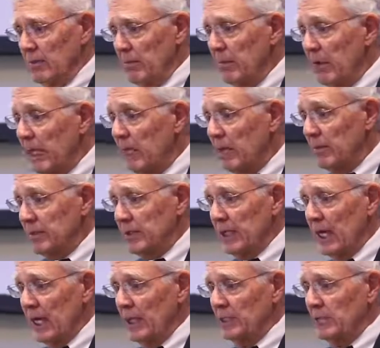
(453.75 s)

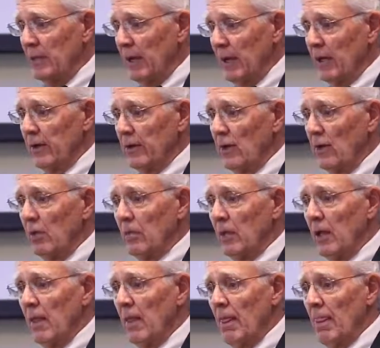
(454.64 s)
medium-sized
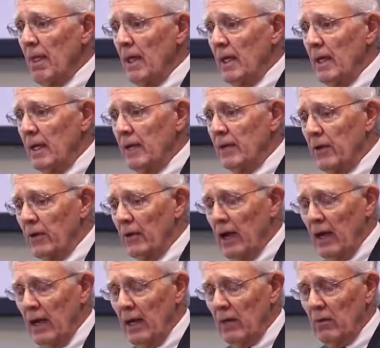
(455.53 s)
melanoma in their
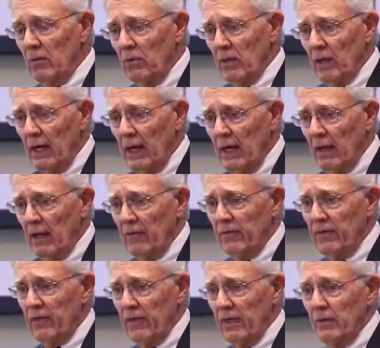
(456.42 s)
eye will
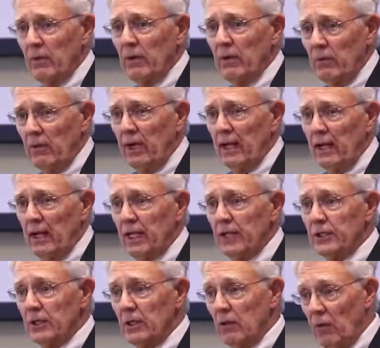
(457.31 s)
have the
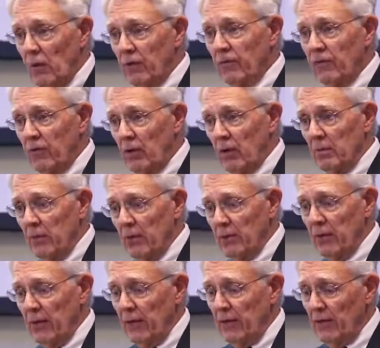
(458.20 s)
radiation in one form or
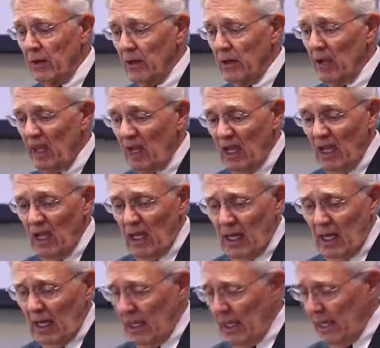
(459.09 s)
another.
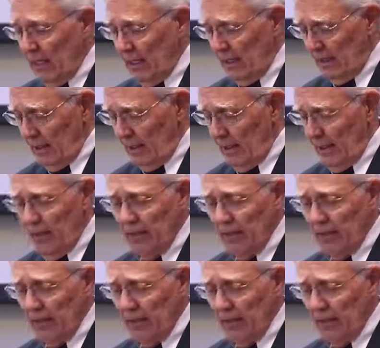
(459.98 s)
And